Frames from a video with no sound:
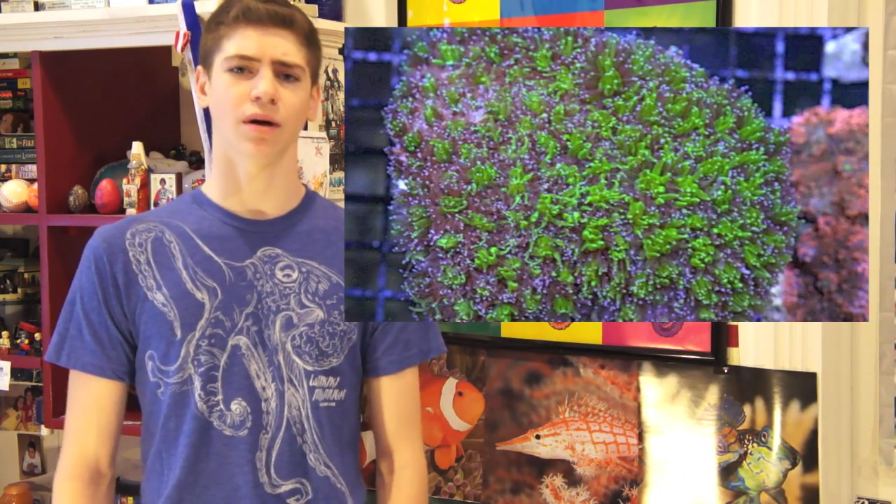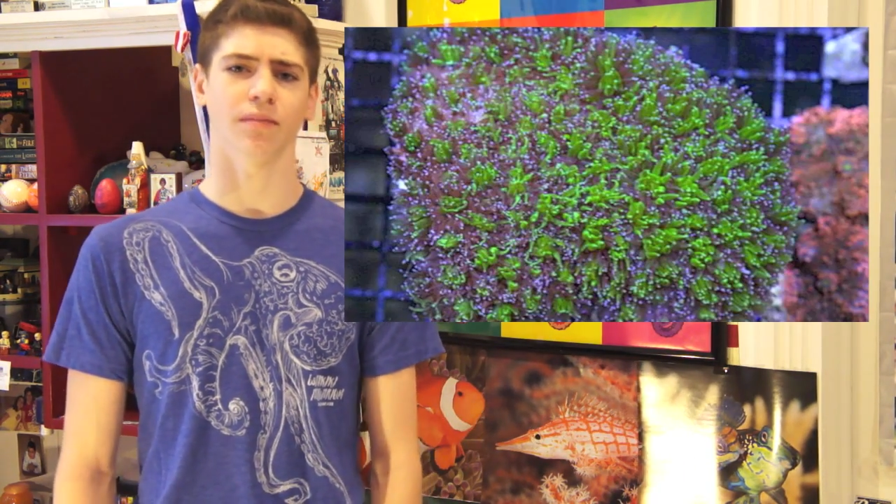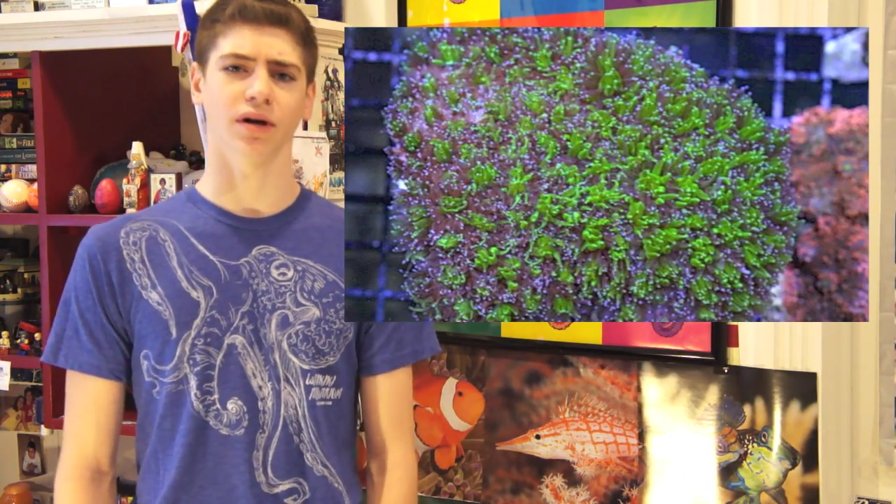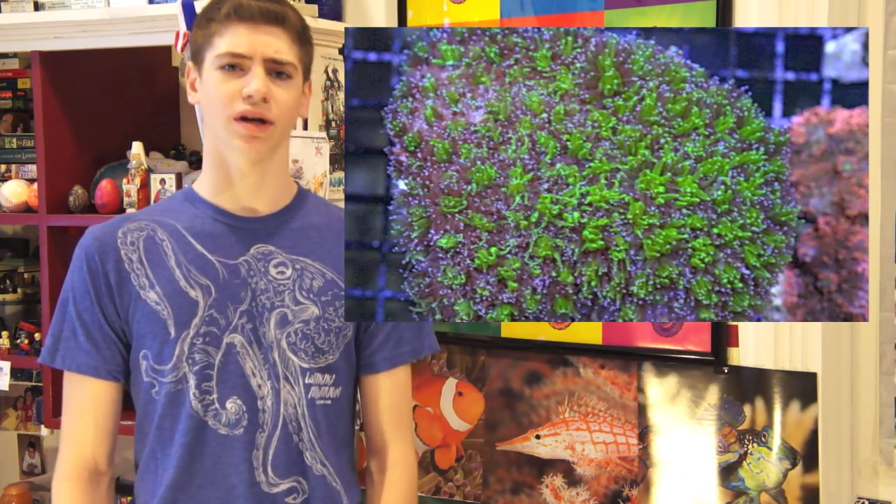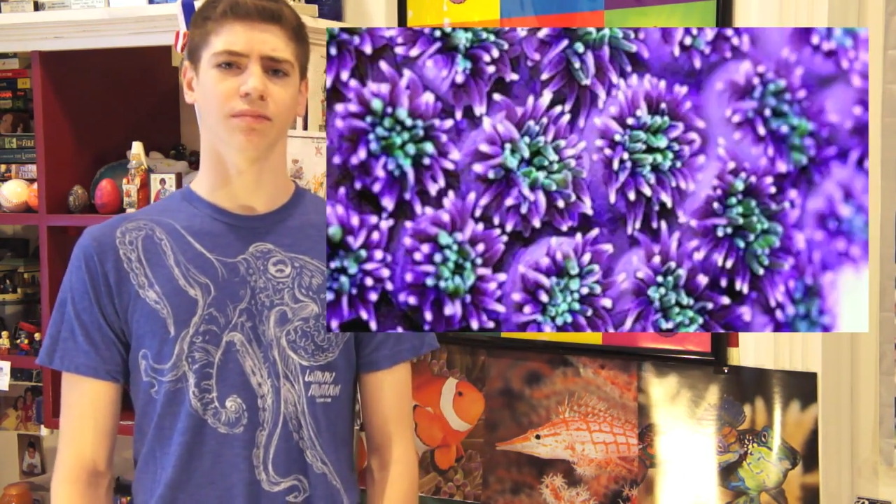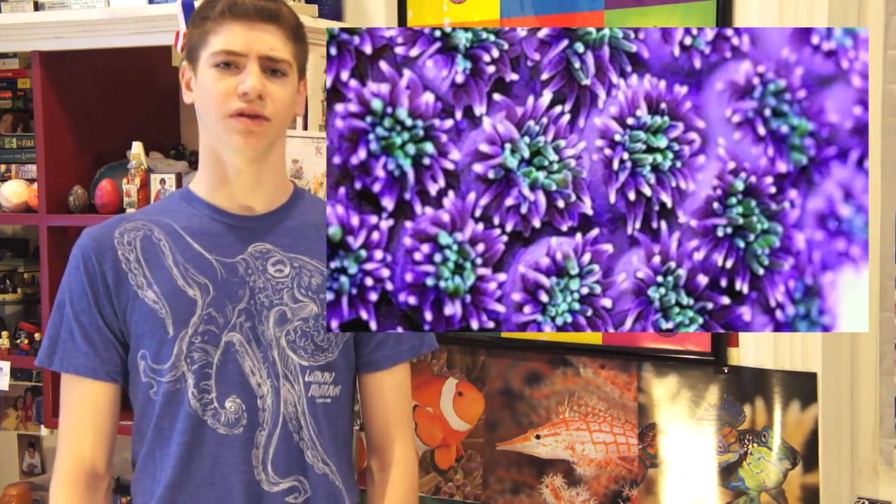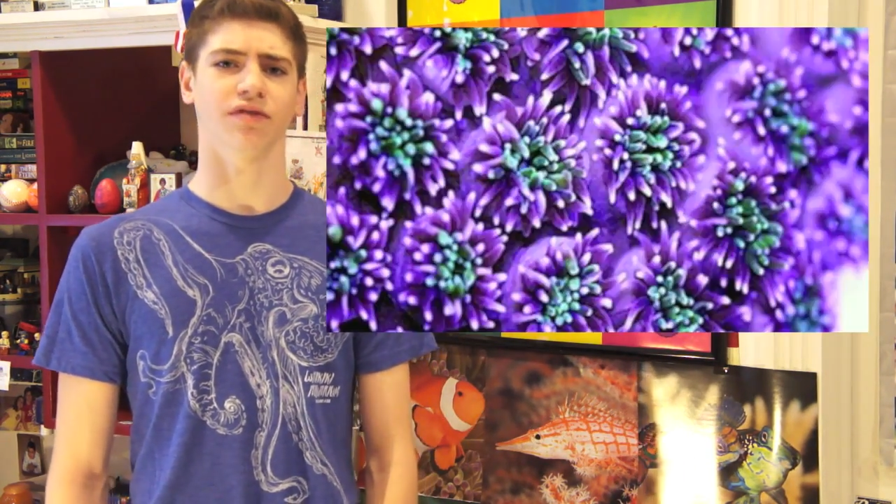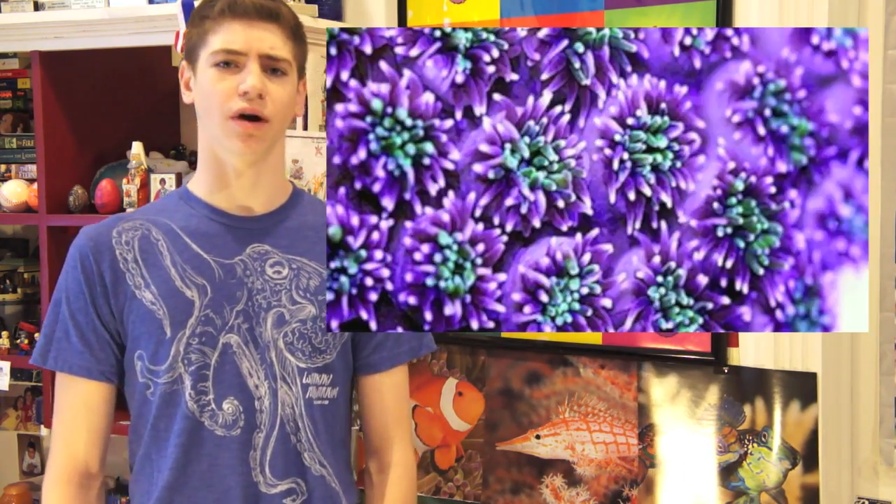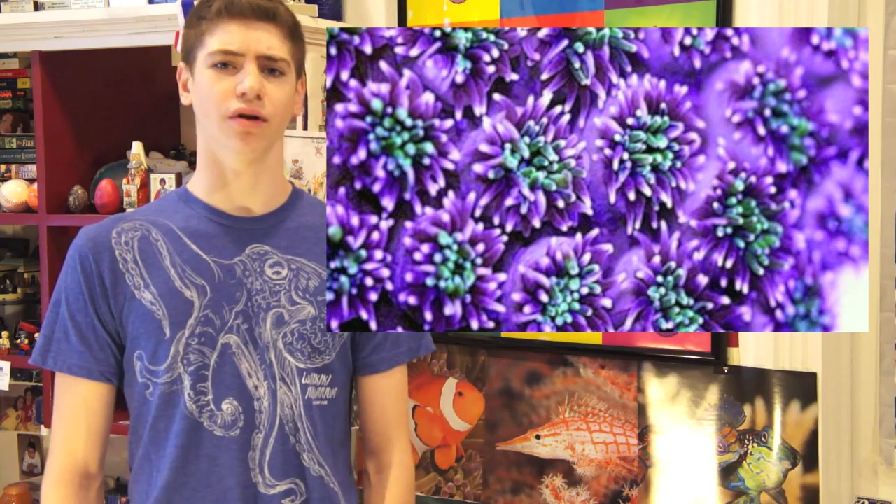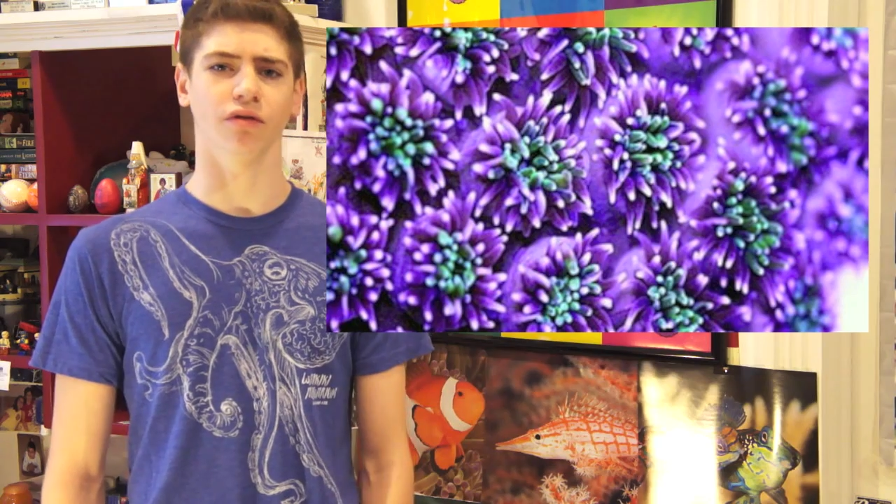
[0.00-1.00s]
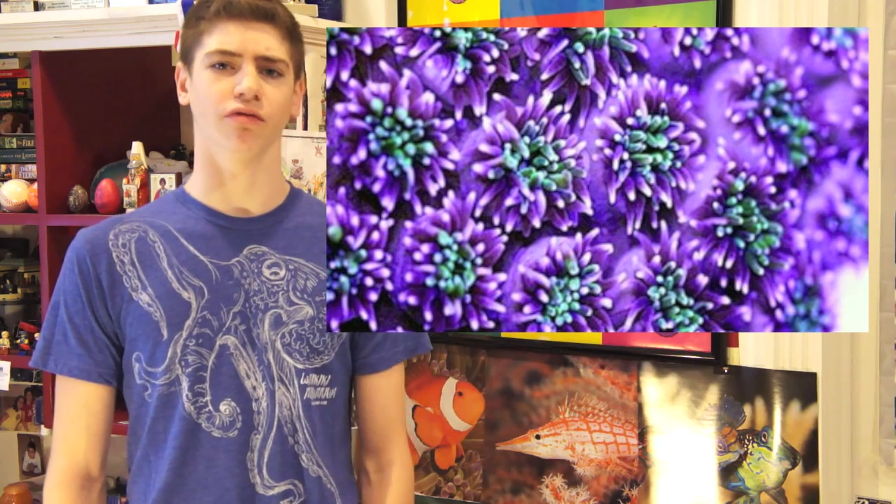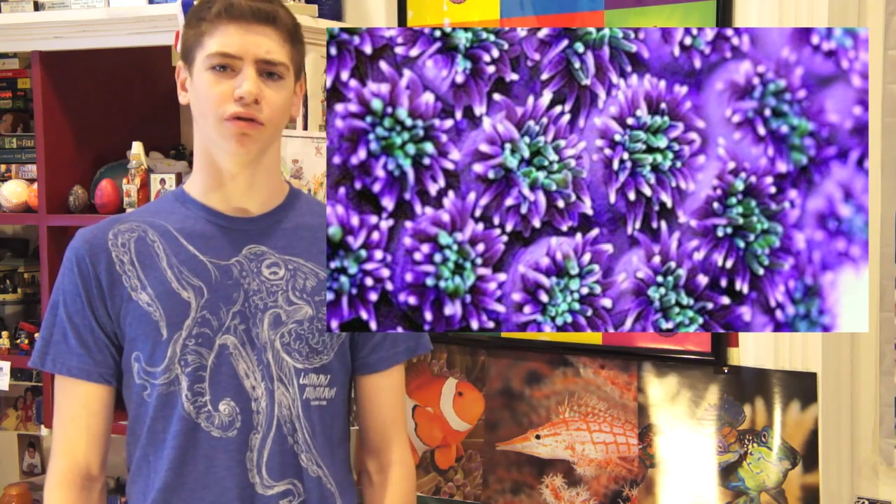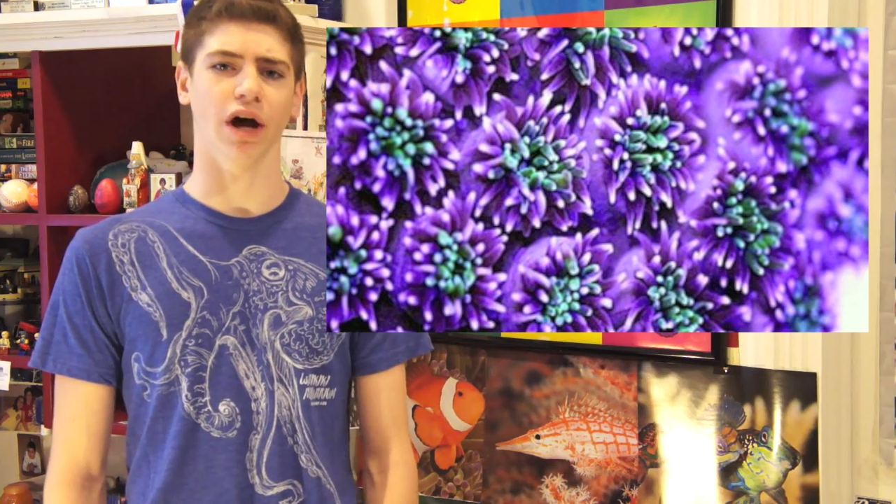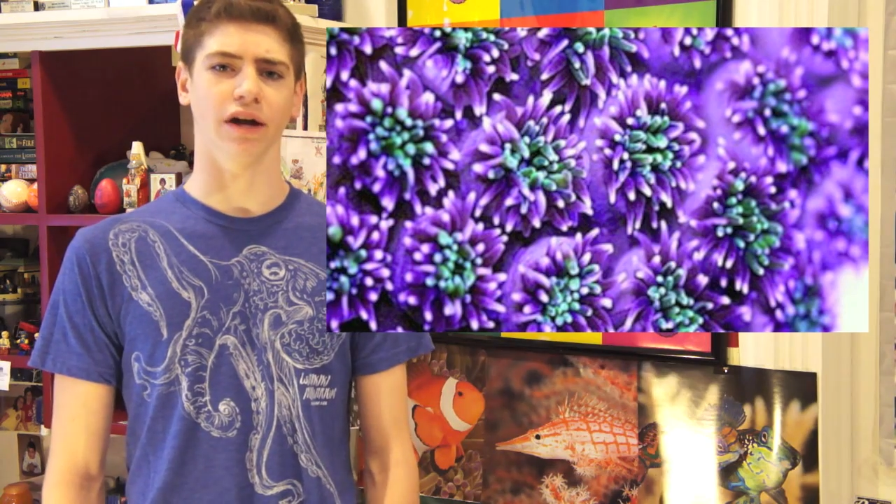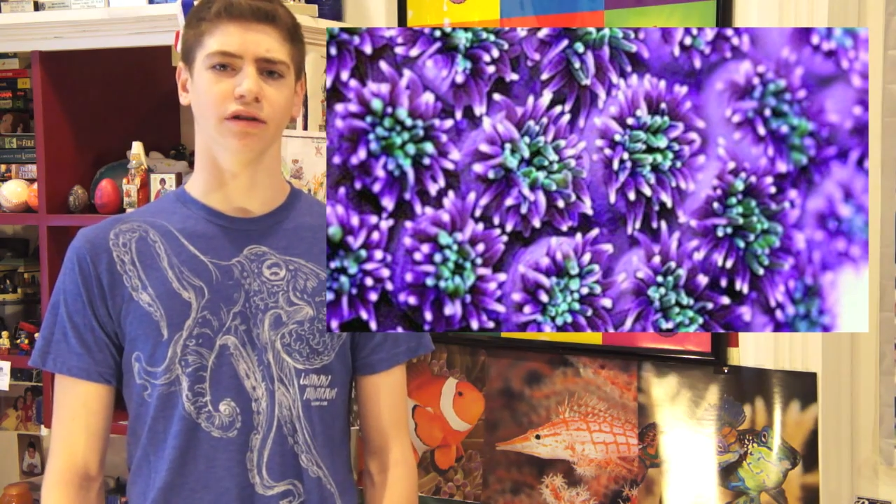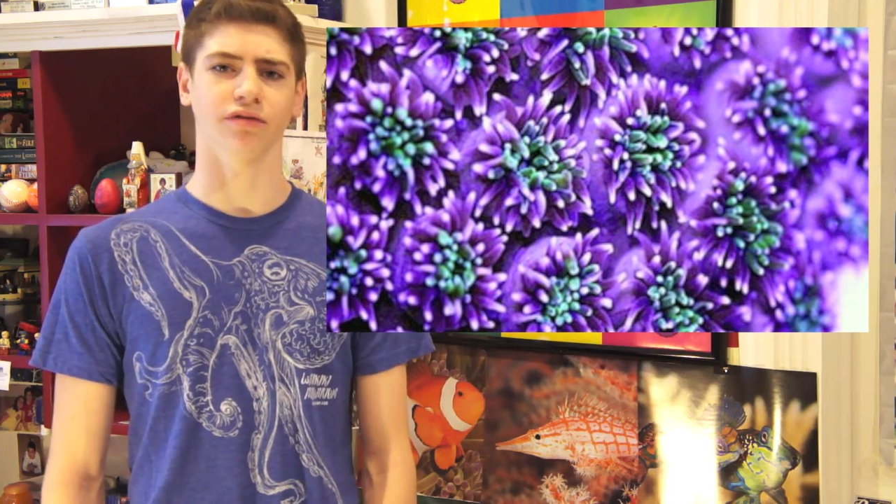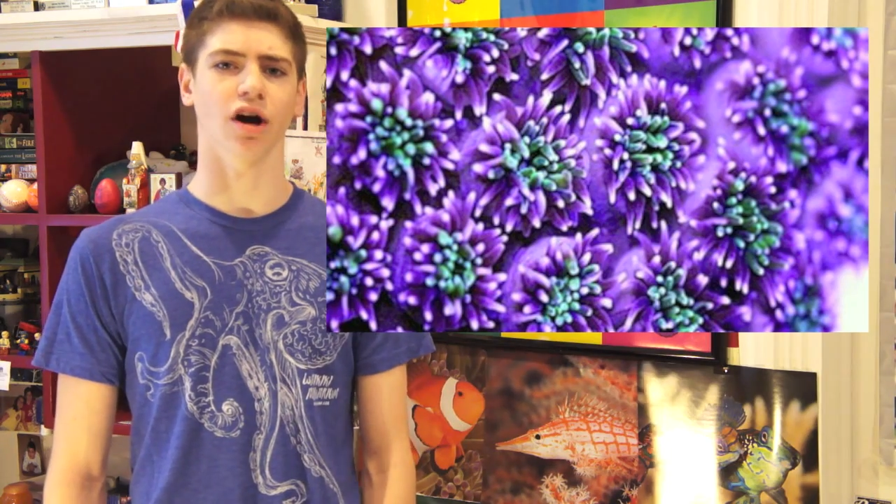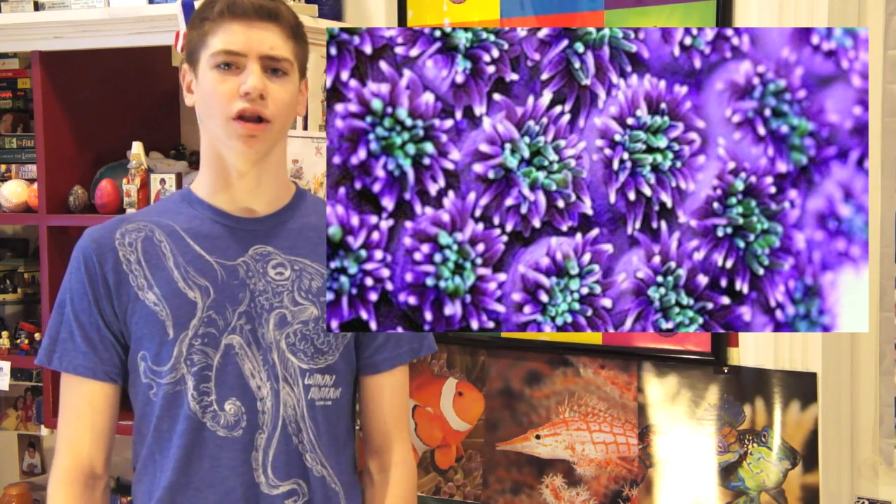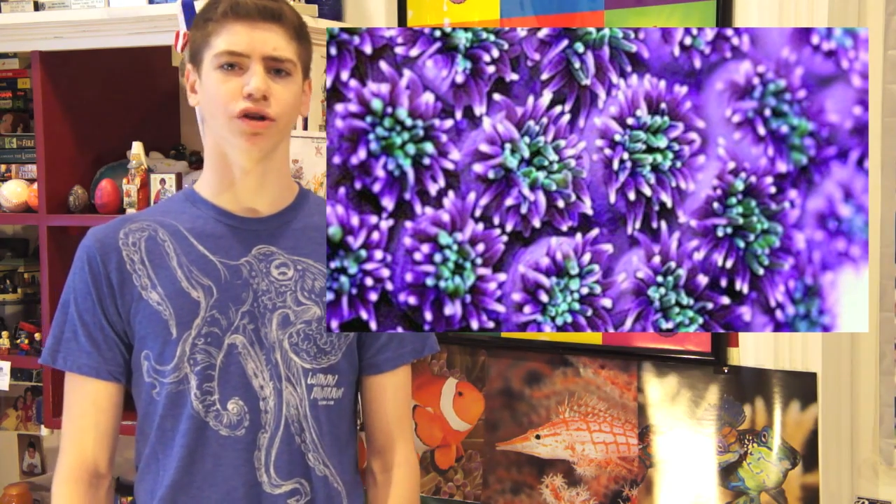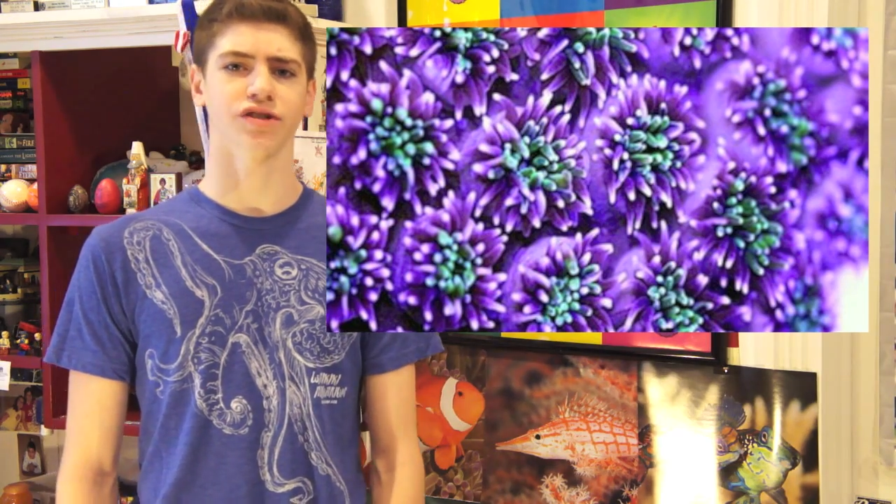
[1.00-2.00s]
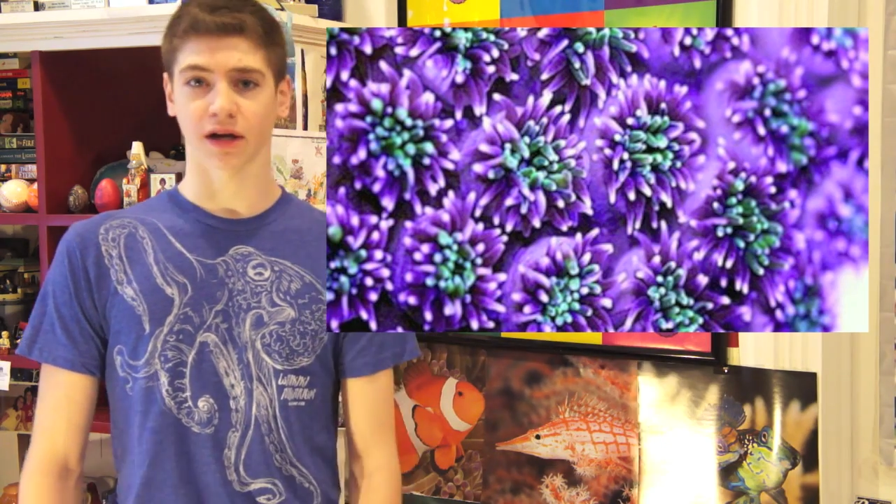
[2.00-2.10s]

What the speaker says: but it can be found in a variety of colors.